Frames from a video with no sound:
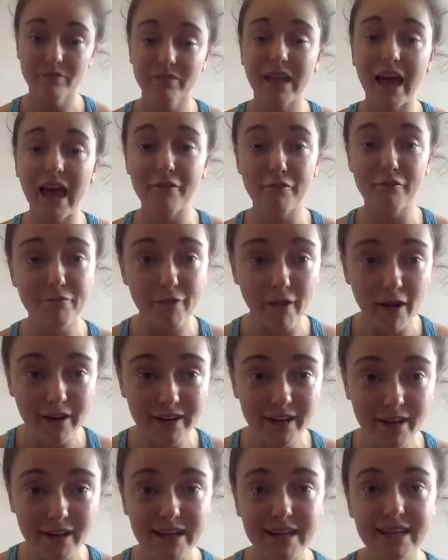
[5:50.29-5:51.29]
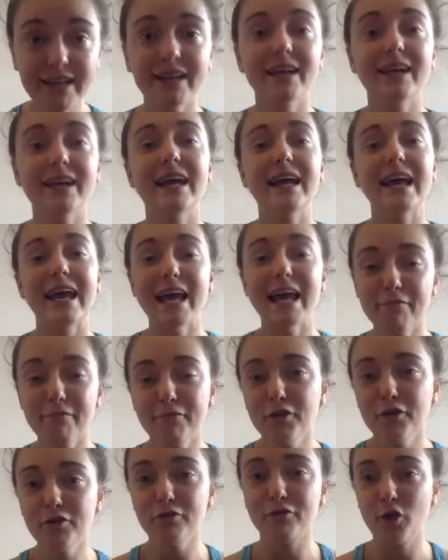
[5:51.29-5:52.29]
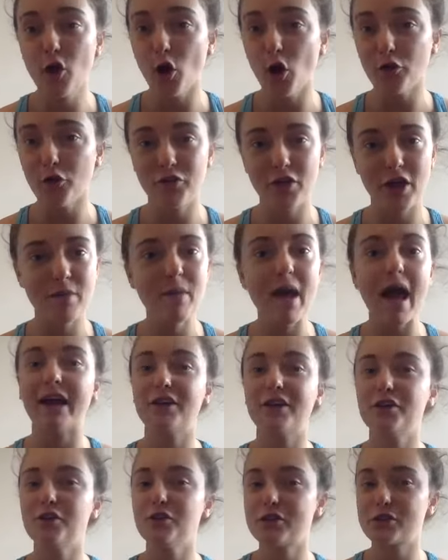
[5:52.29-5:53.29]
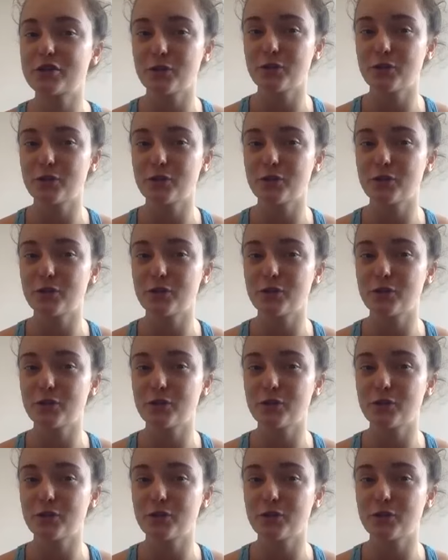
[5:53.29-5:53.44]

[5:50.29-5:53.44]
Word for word: And finally, if you've got them and you